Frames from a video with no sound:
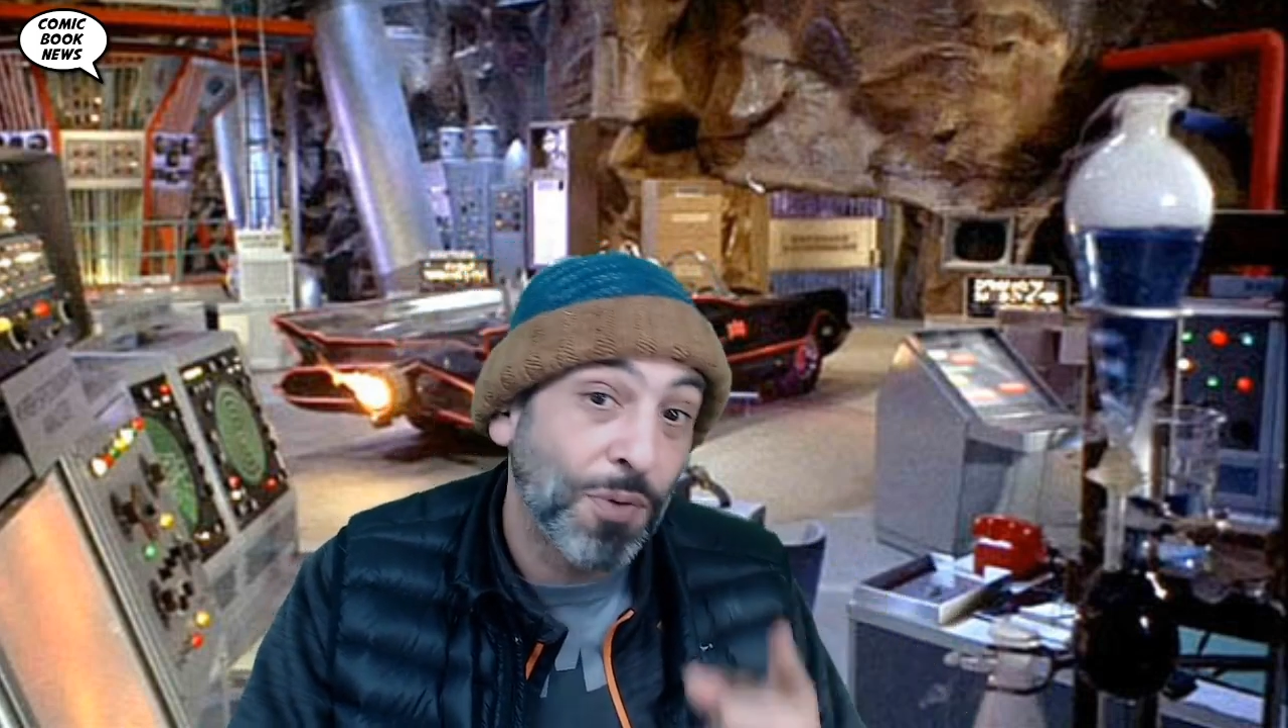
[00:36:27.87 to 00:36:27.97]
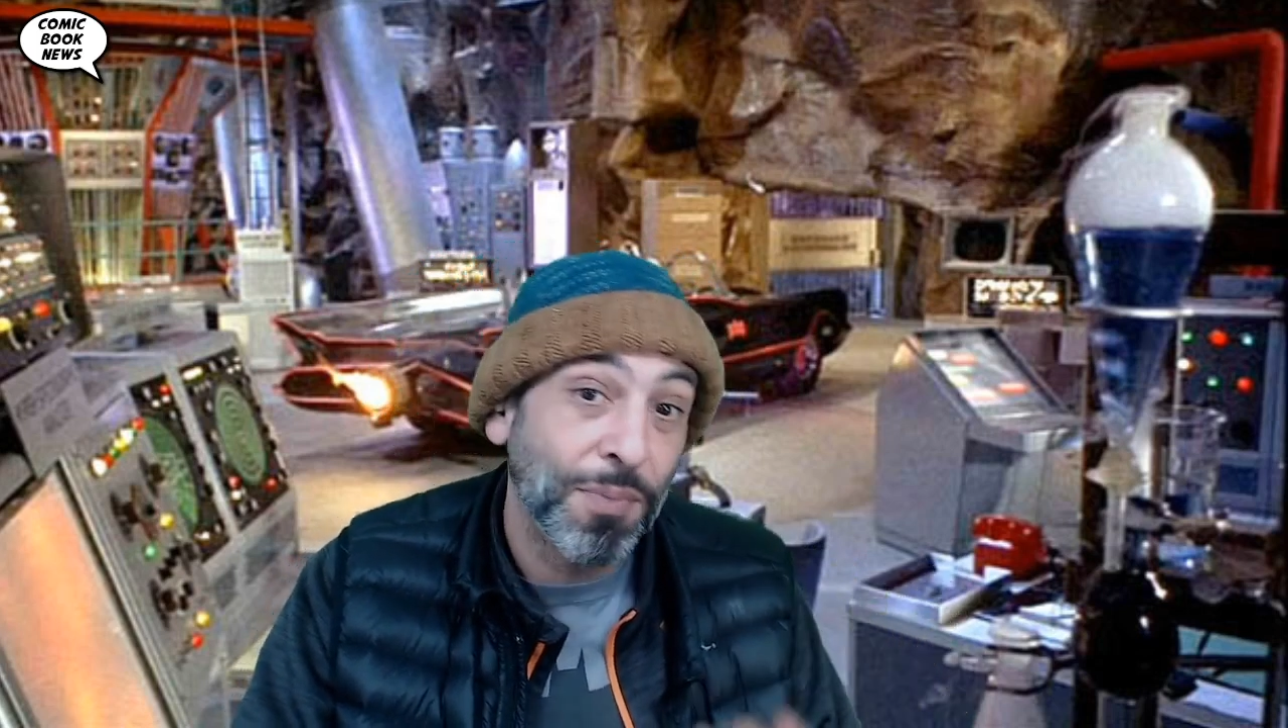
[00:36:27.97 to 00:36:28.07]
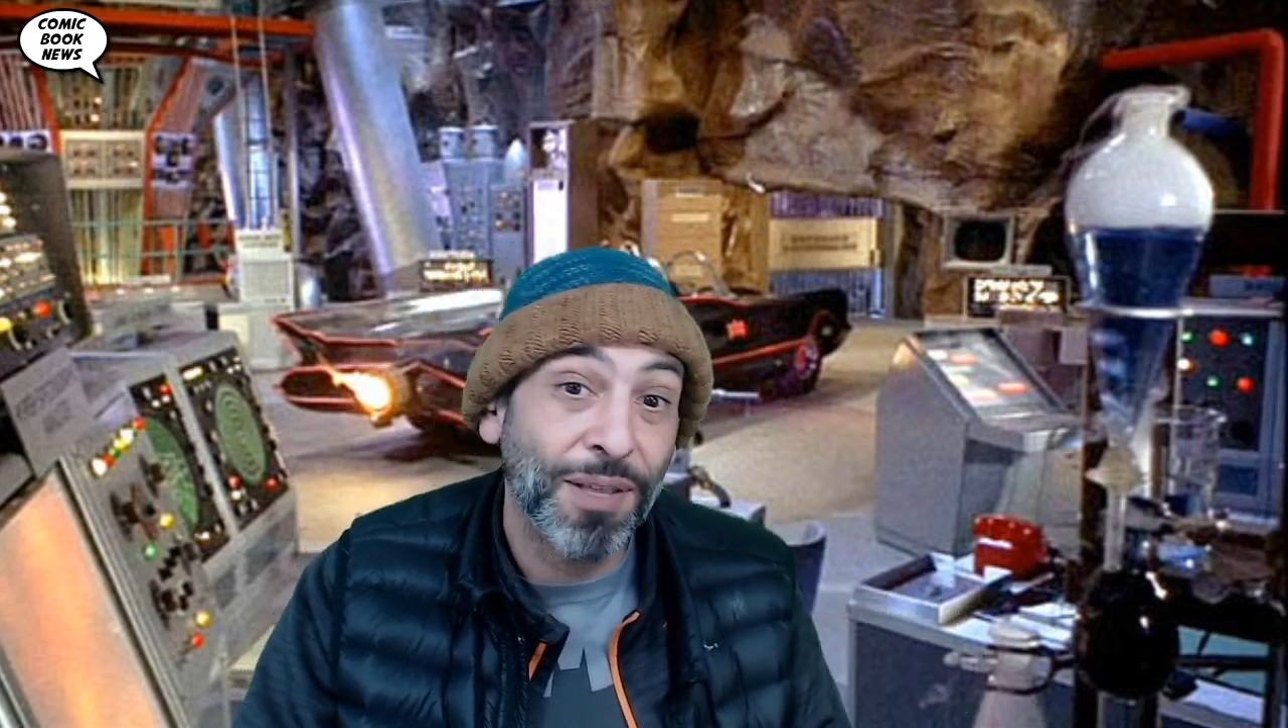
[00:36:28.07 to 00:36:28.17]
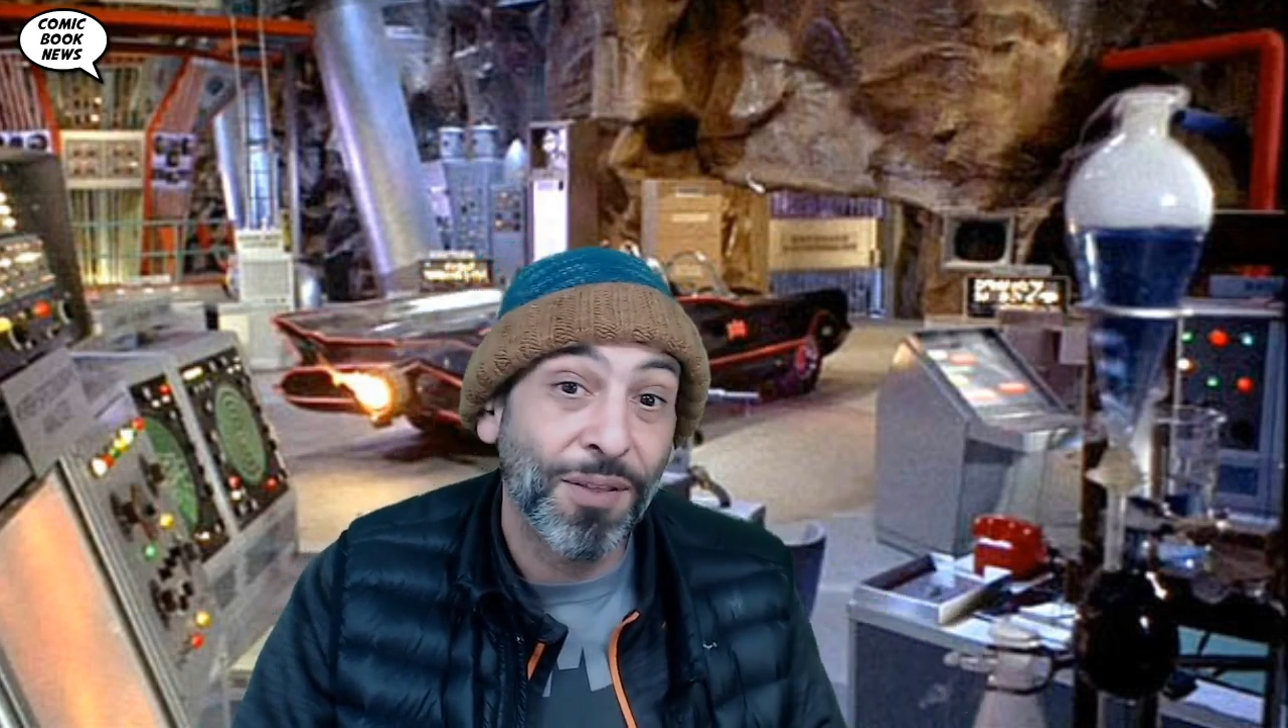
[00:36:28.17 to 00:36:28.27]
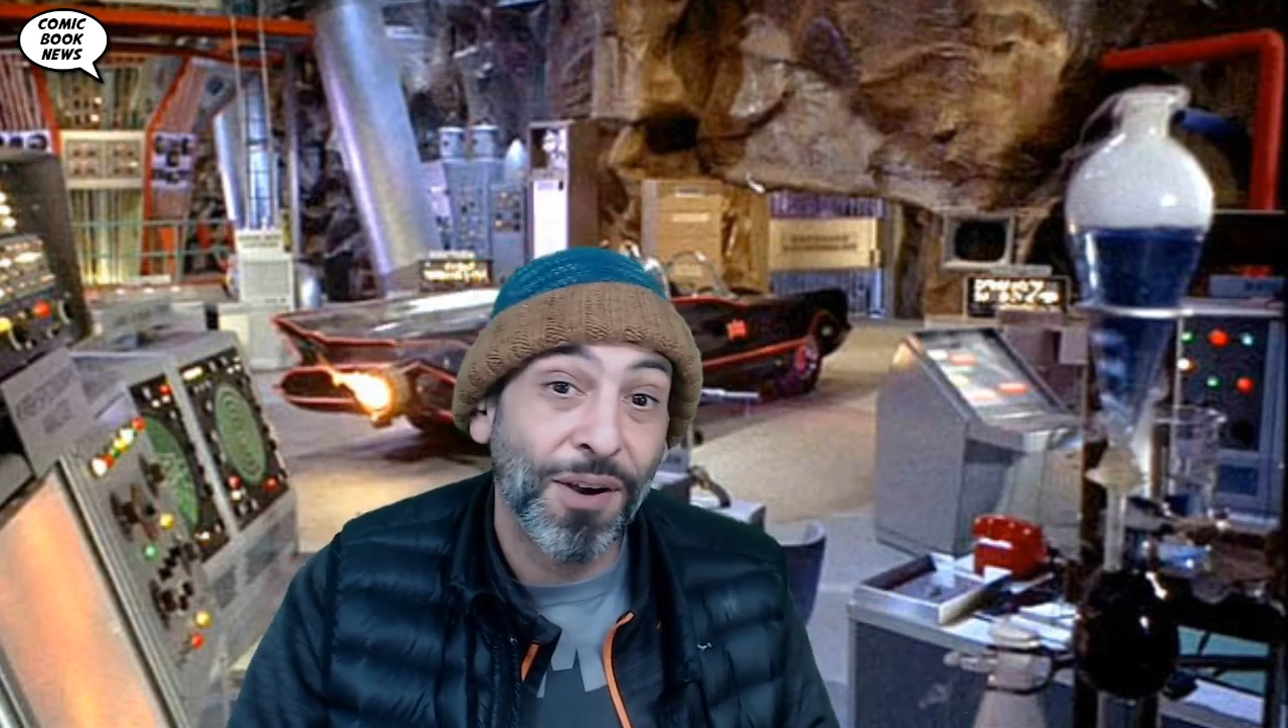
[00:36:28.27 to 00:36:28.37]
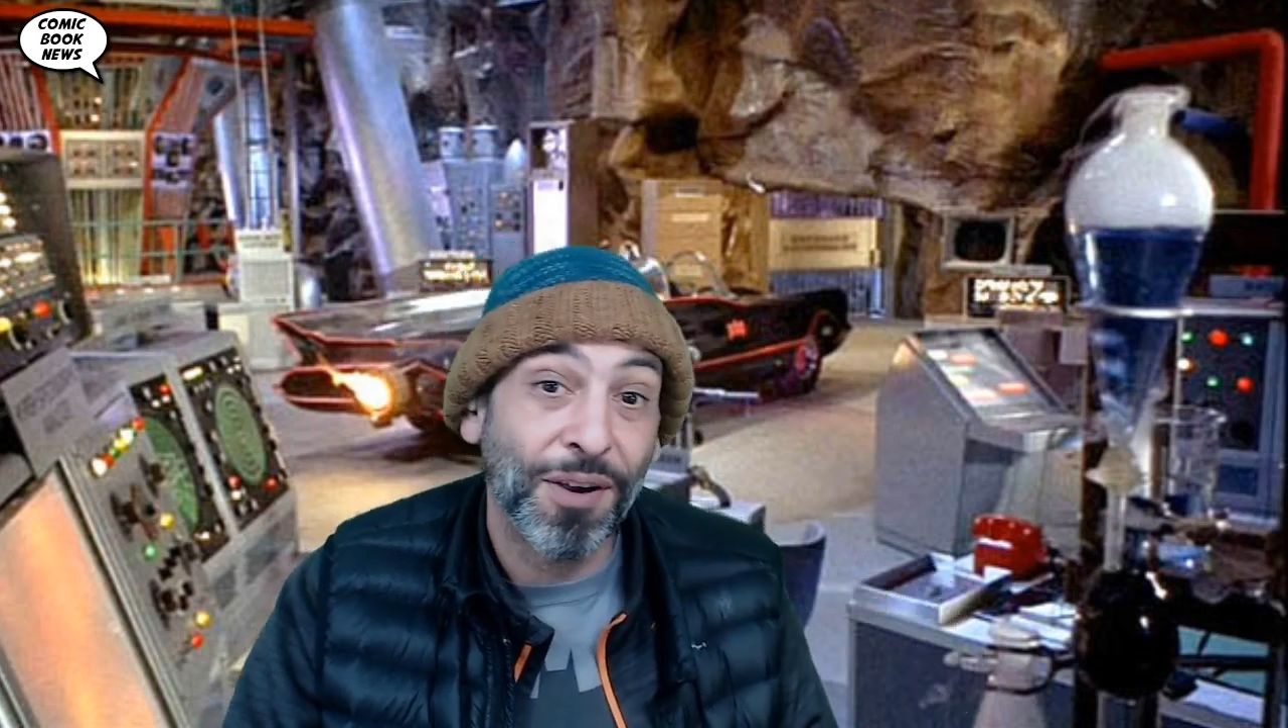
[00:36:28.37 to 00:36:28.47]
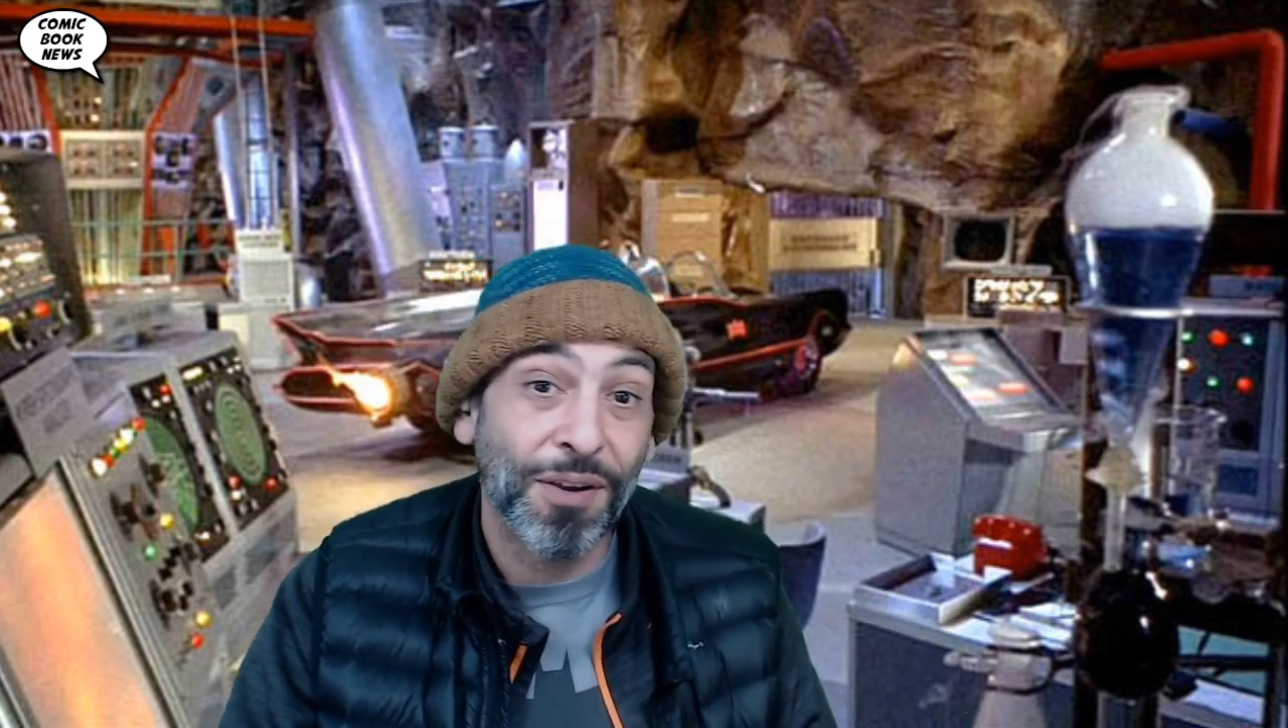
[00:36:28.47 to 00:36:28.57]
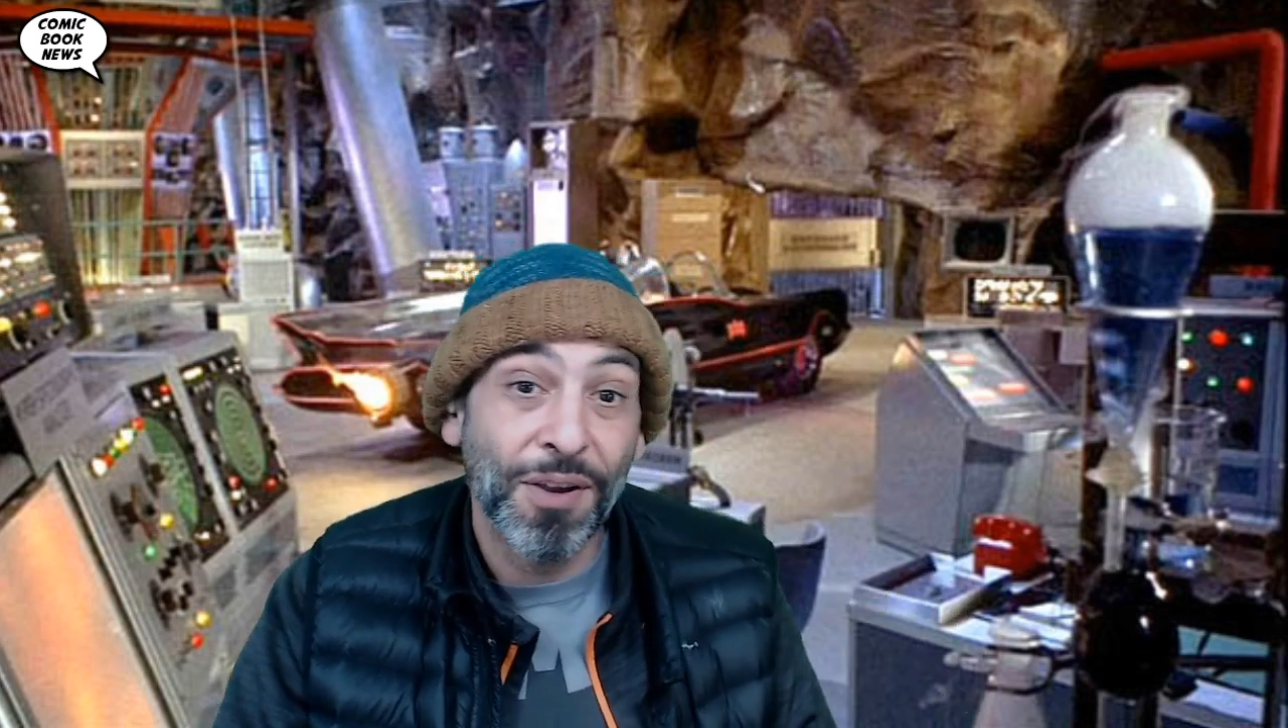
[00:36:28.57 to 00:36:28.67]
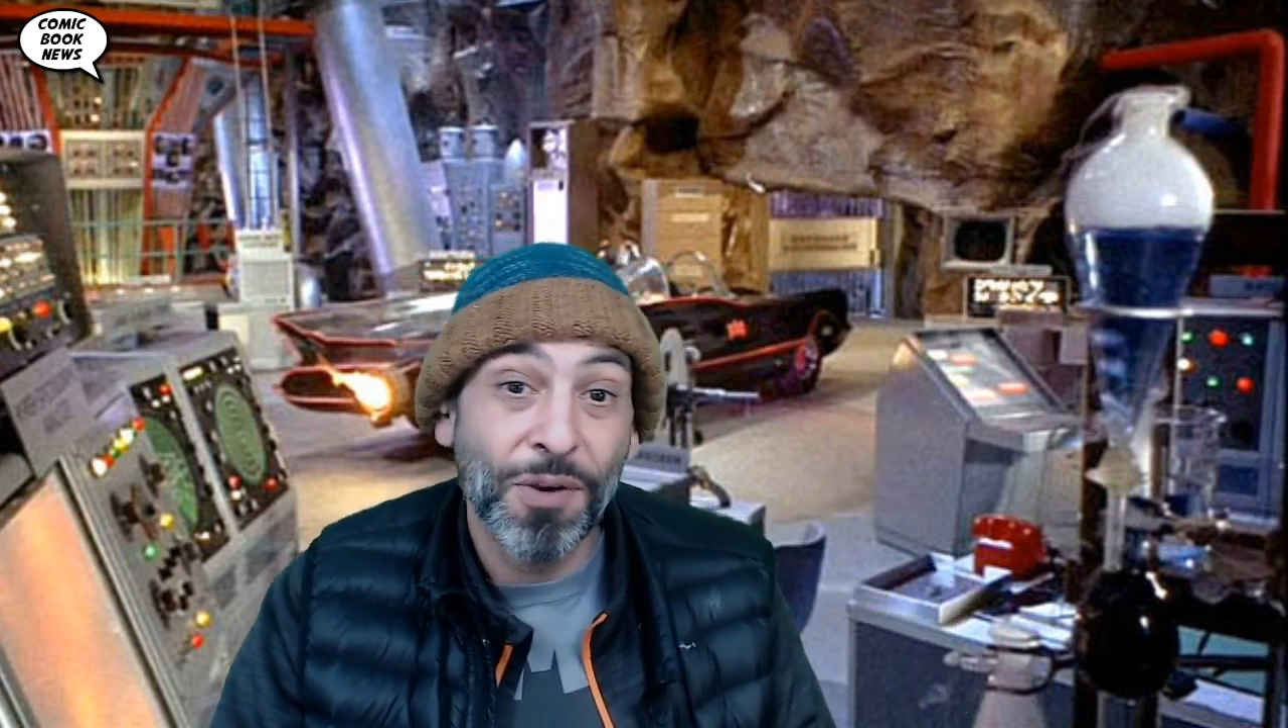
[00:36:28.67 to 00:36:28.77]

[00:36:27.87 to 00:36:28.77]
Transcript: be along